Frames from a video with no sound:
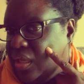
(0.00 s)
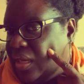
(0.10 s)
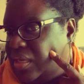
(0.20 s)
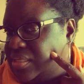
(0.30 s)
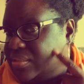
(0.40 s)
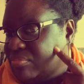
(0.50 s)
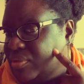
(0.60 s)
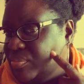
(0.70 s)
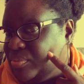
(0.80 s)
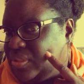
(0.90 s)
I had some
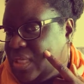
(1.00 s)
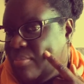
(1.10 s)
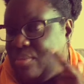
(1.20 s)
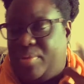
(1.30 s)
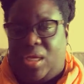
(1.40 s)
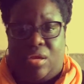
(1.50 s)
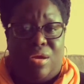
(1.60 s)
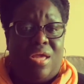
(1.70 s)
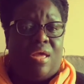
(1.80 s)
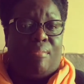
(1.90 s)
pimples come up here.
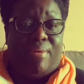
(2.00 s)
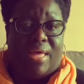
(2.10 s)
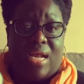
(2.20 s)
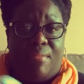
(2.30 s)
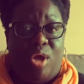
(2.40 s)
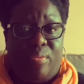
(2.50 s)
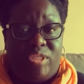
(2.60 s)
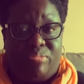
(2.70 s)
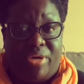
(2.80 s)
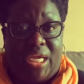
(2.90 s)
But I'm
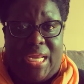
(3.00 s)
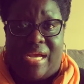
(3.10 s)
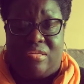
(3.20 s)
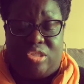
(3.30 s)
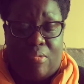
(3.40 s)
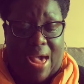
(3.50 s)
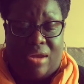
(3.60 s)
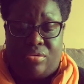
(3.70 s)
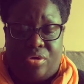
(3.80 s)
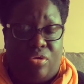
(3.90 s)
always breaking out, so I
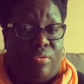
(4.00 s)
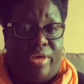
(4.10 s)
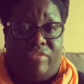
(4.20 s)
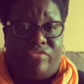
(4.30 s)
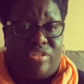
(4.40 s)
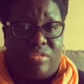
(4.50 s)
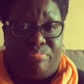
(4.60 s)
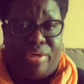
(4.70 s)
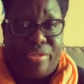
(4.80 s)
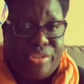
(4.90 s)
don't know if it's a
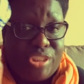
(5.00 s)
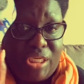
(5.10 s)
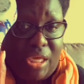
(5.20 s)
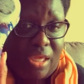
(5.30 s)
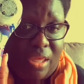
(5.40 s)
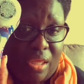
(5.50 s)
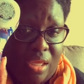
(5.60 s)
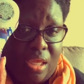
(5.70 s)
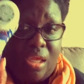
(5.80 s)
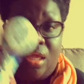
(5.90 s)
purging,
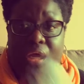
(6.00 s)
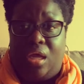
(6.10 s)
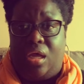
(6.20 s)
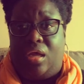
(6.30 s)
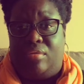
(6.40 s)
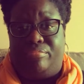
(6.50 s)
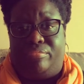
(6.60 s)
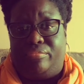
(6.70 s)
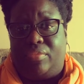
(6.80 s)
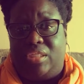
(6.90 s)

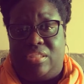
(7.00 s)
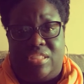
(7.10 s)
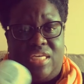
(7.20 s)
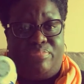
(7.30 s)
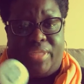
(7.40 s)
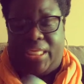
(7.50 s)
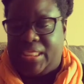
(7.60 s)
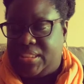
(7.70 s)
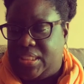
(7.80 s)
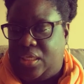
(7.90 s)
the deep
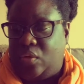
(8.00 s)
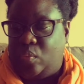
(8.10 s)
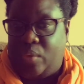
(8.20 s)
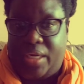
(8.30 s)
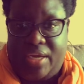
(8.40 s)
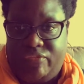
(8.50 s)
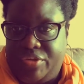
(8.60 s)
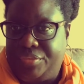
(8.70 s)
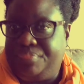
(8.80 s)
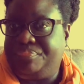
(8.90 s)
cleansing or
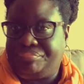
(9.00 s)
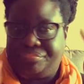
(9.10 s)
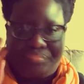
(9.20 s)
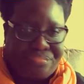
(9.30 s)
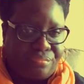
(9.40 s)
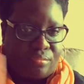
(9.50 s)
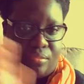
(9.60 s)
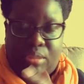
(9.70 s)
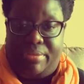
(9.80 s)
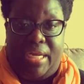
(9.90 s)
whatever,
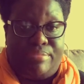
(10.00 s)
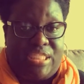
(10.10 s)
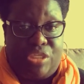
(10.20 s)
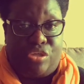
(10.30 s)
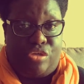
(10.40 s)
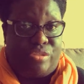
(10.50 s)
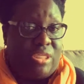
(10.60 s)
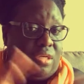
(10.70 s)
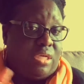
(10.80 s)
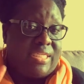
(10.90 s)
but I'm still using
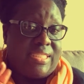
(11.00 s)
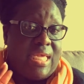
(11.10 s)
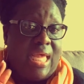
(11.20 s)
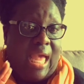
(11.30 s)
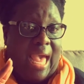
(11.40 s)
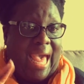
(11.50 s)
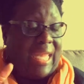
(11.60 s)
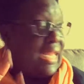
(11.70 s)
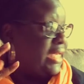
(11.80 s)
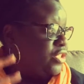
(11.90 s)
it because I
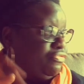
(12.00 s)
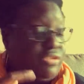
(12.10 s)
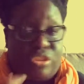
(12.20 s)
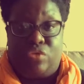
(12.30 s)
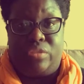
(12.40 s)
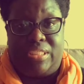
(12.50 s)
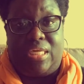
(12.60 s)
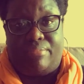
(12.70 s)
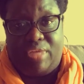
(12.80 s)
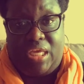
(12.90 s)
like the results that
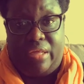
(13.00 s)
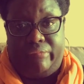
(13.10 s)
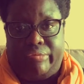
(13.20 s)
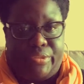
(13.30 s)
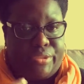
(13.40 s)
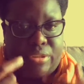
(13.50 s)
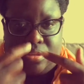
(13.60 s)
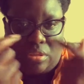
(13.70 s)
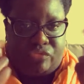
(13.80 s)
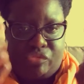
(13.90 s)
I'm getting
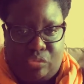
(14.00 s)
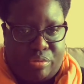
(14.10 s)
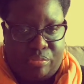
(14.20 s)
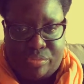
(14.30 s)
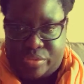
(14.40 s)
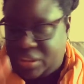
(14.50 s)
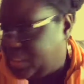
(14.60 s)
versus the few pimples that